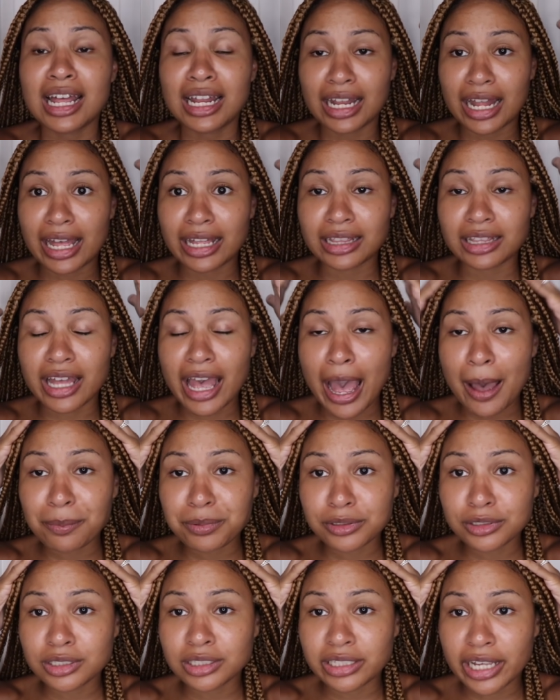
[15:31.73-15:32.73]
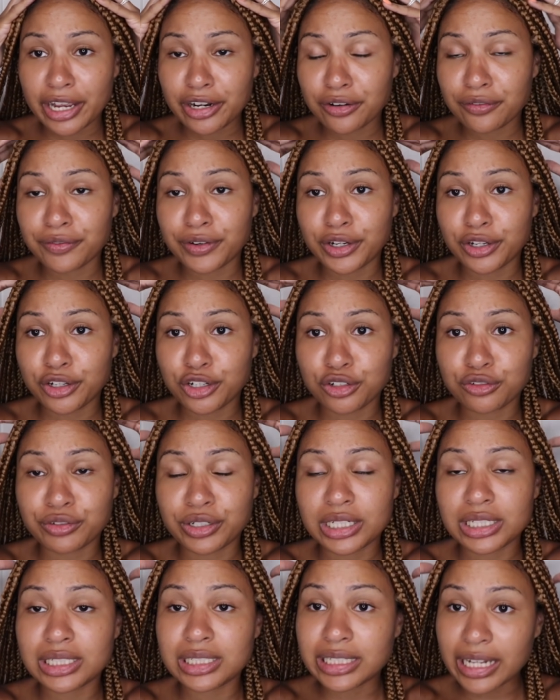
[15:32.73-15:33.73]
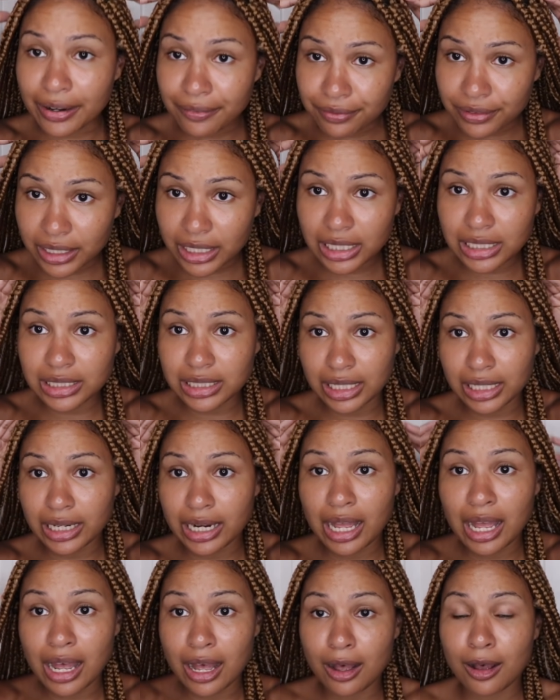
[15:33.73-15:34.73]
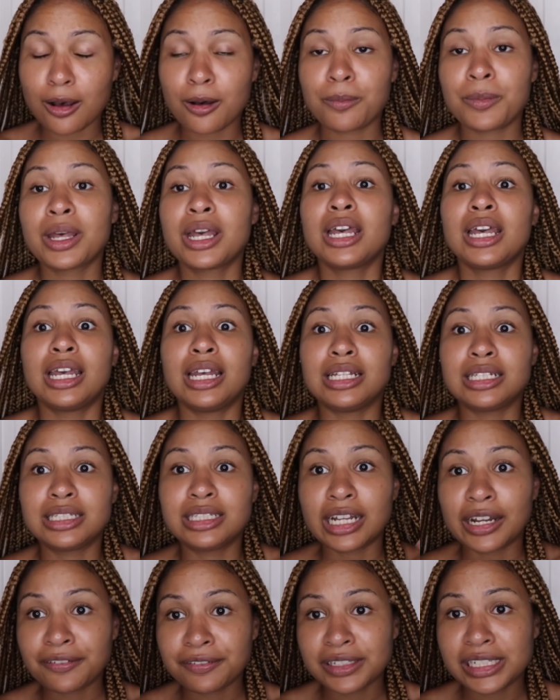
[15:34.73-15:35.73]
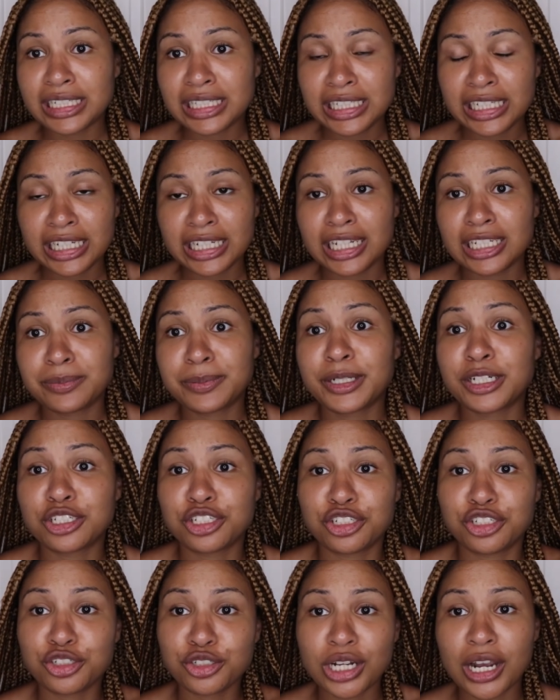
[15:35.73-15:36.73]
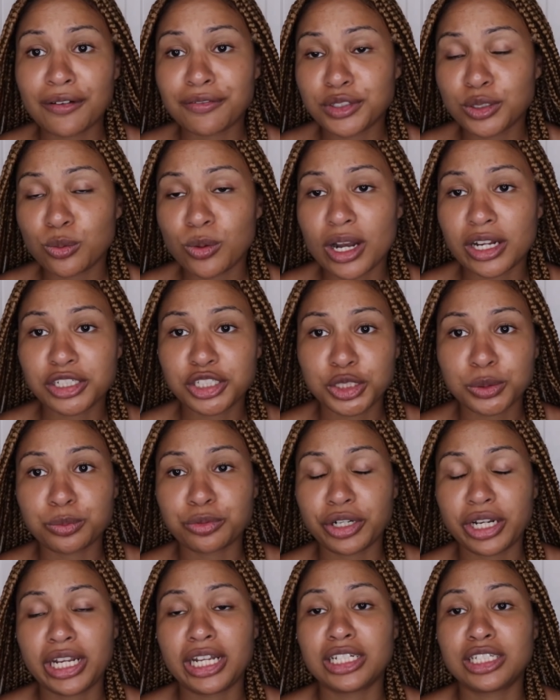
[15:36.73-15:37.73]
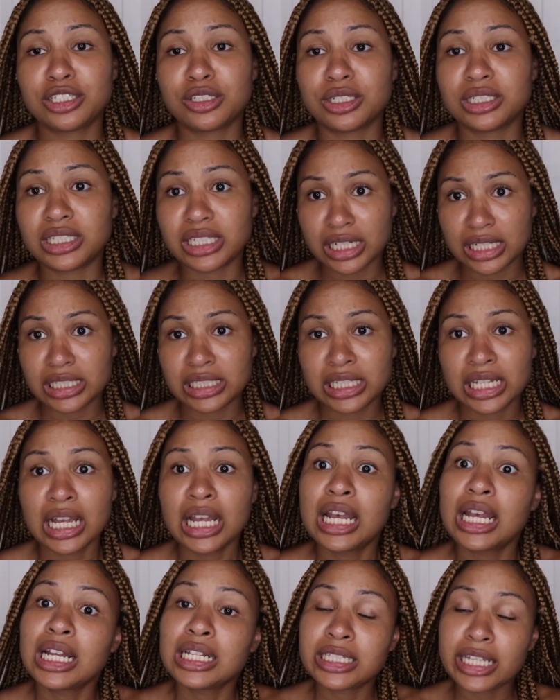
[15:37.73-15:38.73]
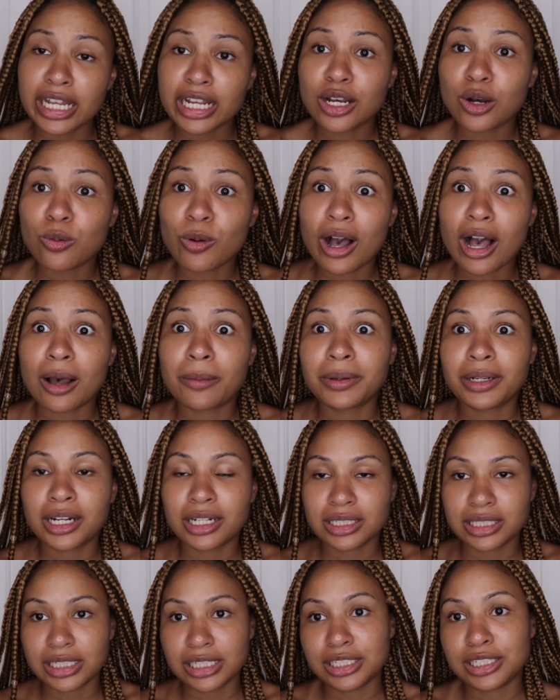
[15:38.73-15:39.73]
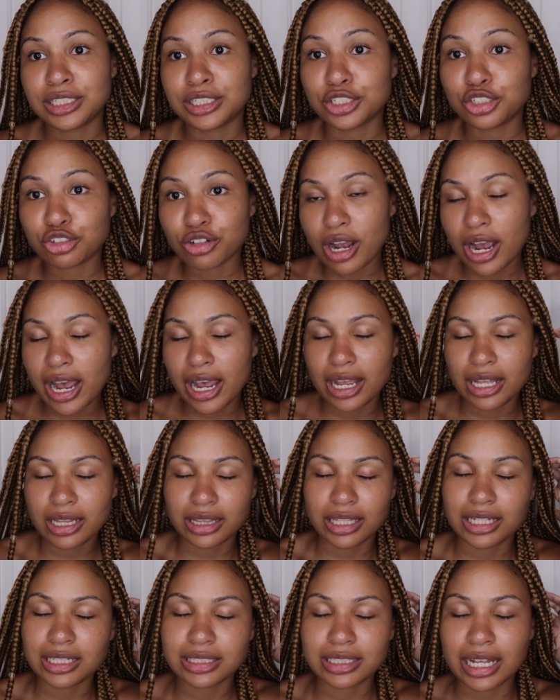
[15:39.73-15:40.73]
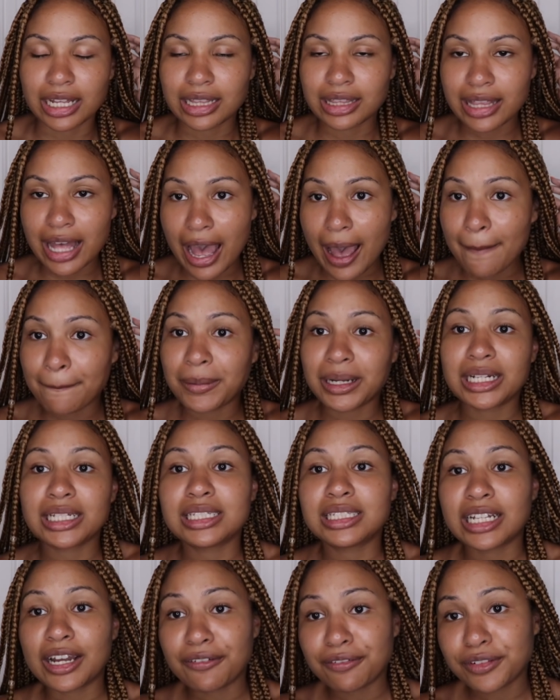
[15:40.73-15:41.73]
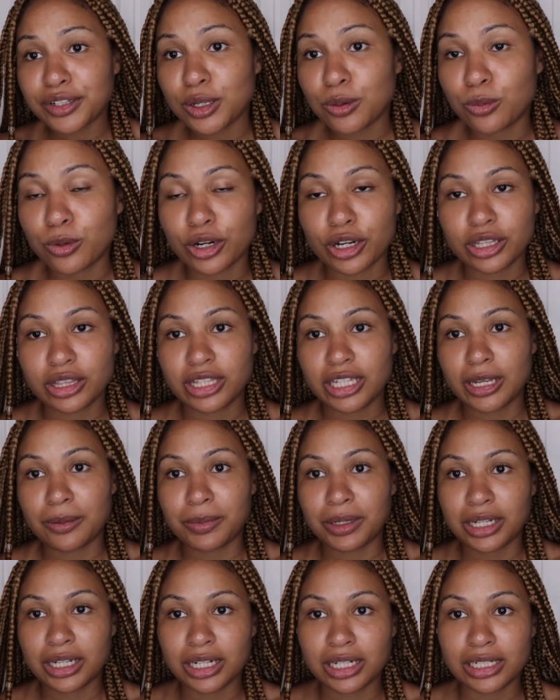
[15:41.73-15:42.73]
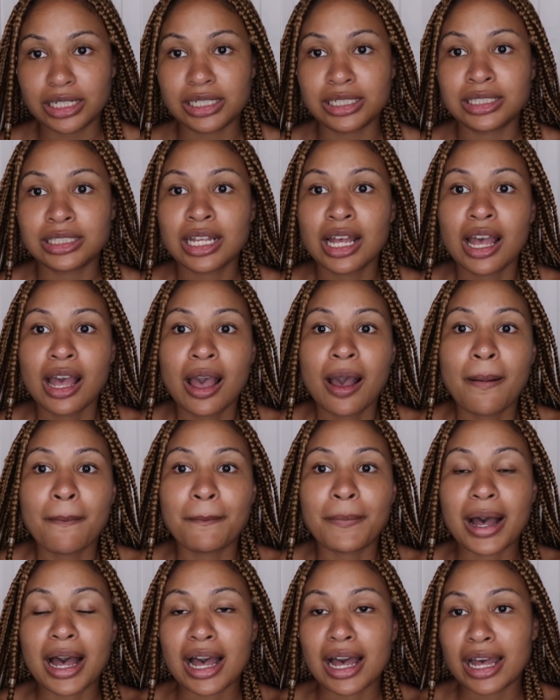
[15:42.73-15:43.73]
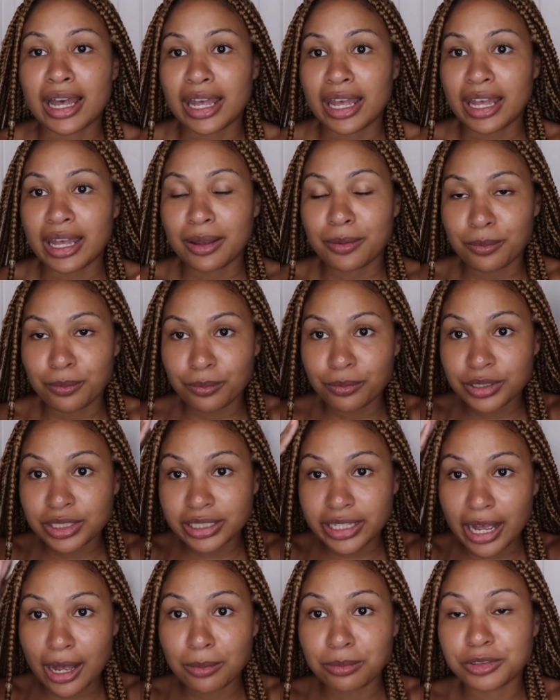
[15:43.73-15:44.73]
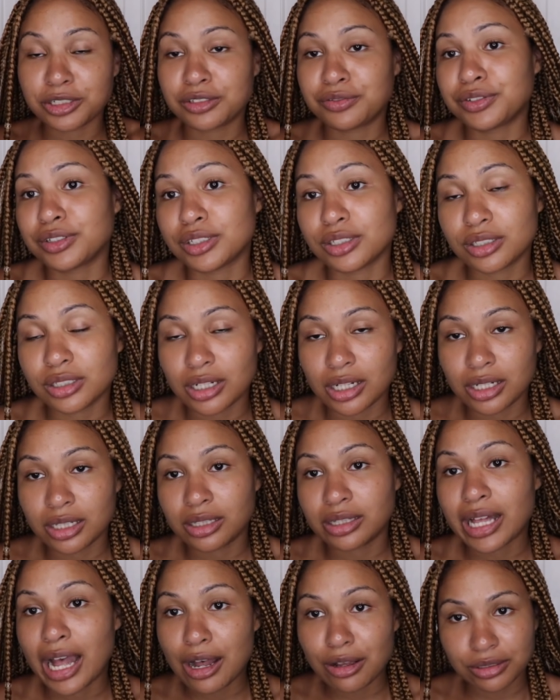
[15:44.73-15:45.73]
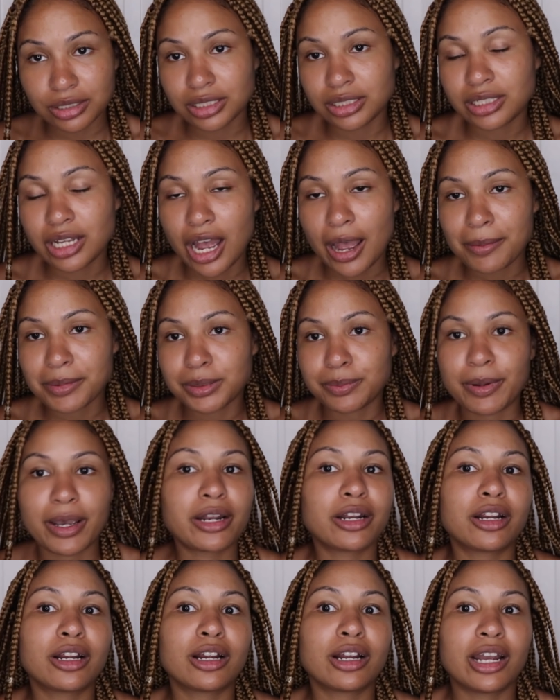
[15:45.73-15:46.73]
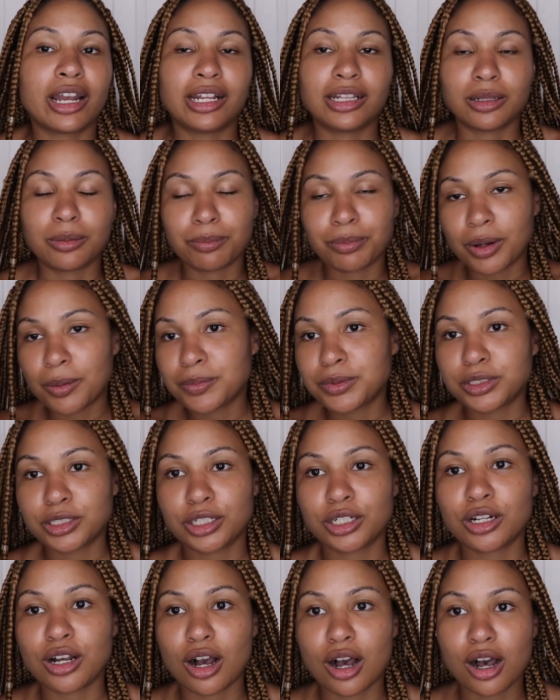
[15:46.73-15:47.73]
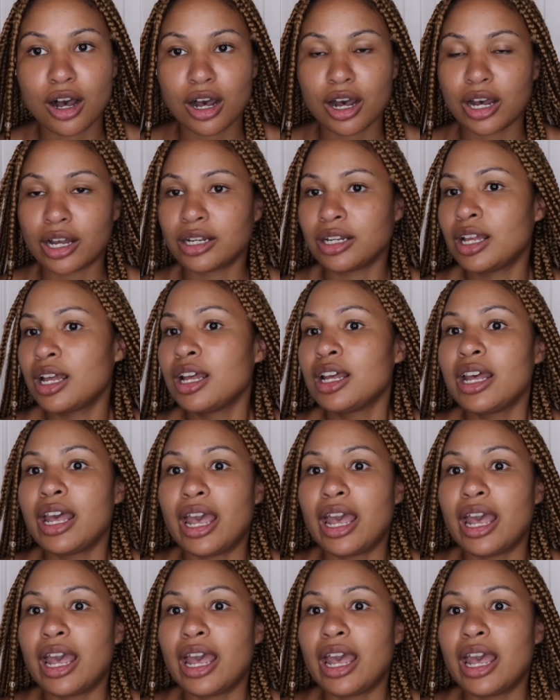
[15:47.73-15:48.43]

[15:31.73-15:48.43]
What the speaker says: Like the apple cider vinegar rinse definitely did help. It's definitely tedious because you do have to wash your braids, so it does take a while because it needs to dry and things like that, but it's definitely worth it because my scalp just feels 1,000 times better and the bumps are gone.